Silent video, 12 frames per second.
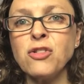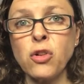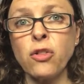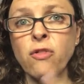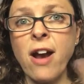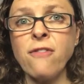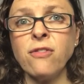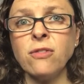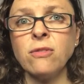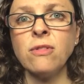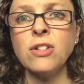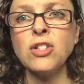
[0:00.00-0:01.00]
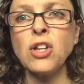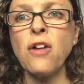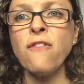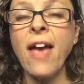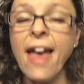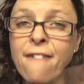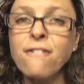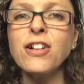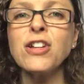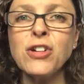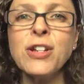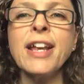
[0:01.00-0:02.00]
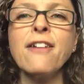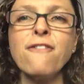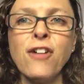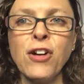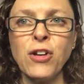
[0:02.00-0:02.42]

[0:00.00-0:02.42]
the raffle. So for every unique photo